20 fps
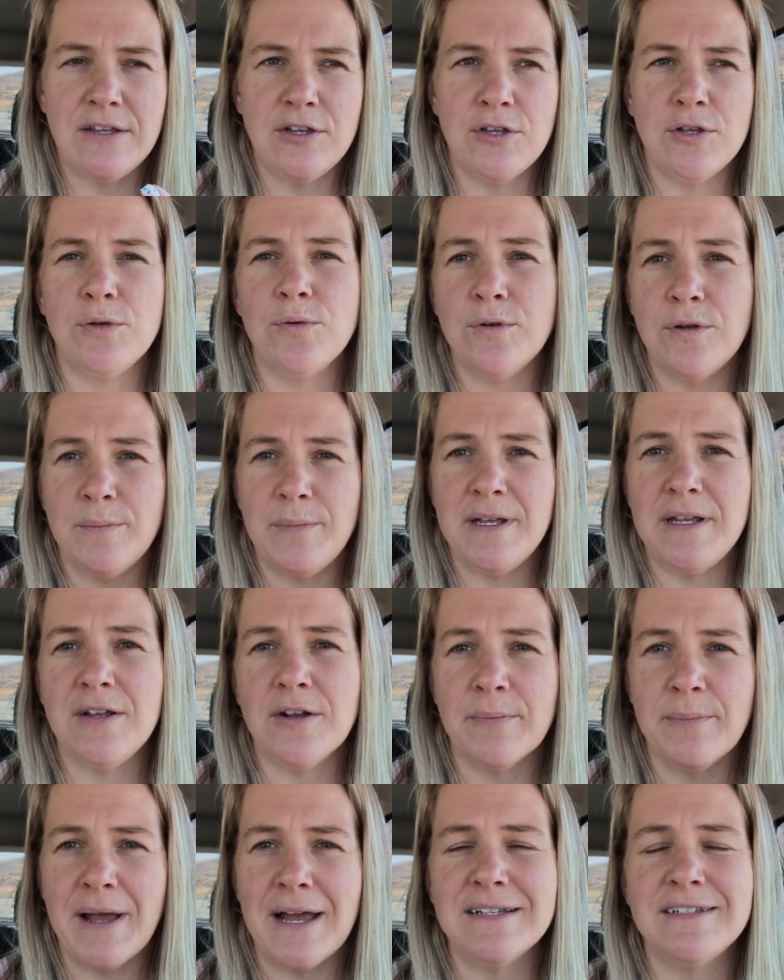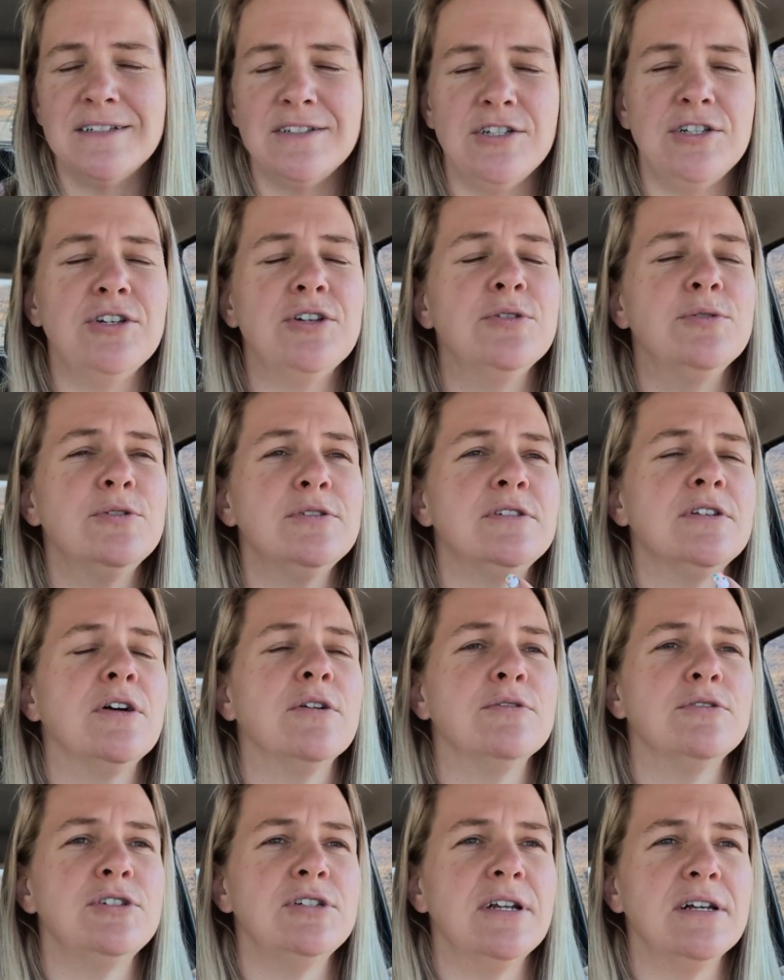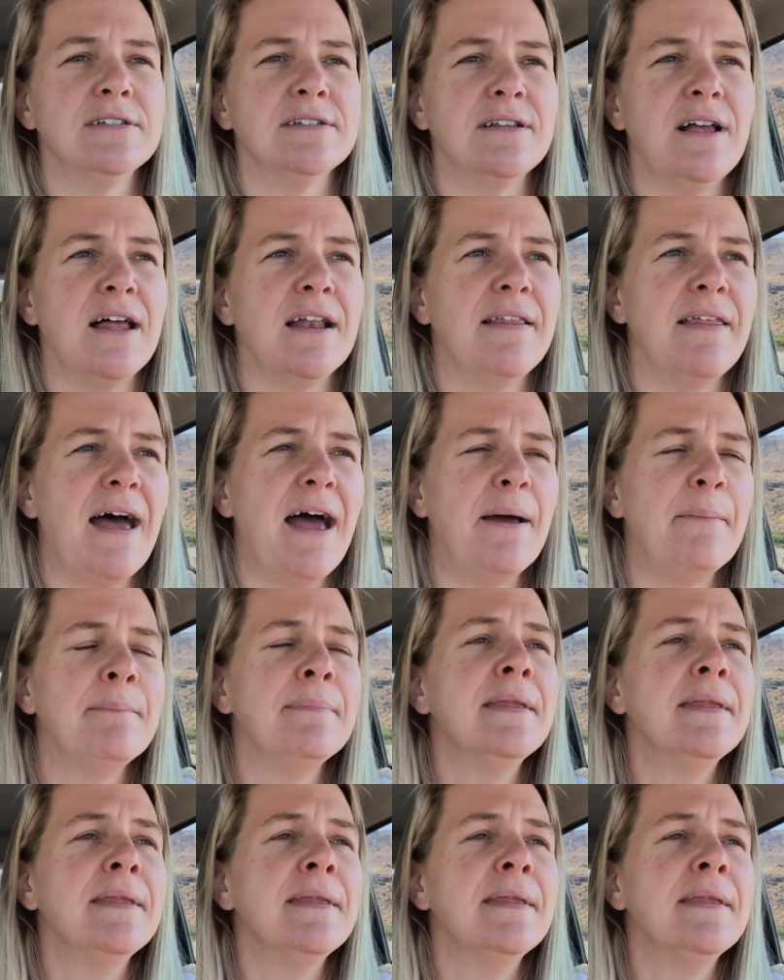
you to be your best you. So she does a lot of that.